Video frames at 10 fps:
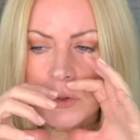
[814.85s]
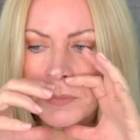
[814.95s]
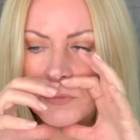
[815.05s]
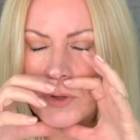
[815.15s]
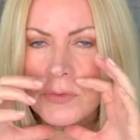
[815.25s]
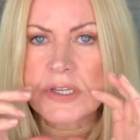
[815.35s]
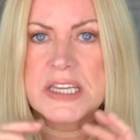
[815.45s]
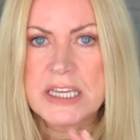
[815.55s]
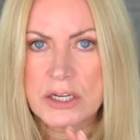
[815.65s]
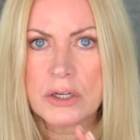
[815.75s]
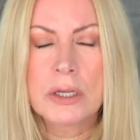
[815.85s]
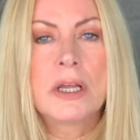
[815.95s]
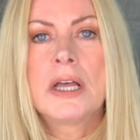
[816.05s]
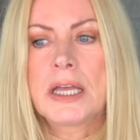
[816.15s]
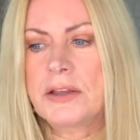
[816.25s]
But round here,
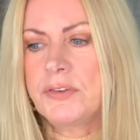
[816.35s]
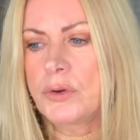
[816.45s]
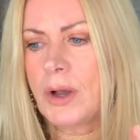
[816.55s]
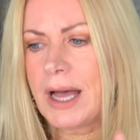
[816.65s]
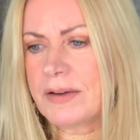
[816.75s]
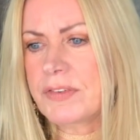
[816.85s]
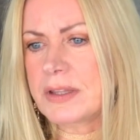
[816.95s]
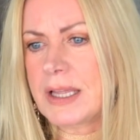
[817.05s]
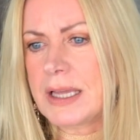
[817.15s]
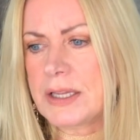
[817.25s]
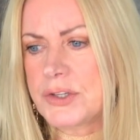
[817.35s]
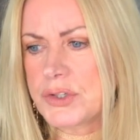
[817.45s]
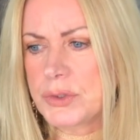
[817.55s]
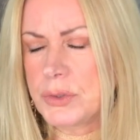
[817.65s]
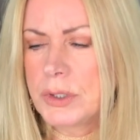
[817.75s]
if you have got that
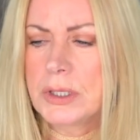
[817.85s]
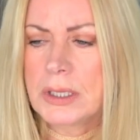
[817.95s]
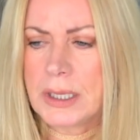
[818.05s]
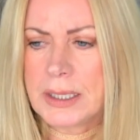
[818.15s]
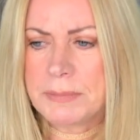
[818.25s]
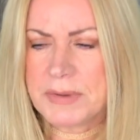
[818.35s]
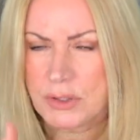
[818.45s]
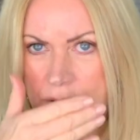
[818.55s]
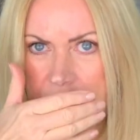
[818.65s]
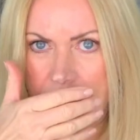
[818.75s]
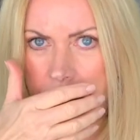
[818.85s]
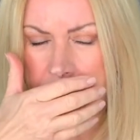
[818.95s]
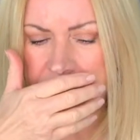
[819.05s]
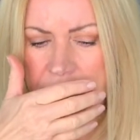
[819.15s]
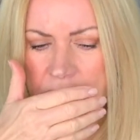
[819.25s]
issue, you heat up
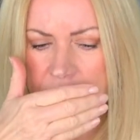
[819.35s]
here.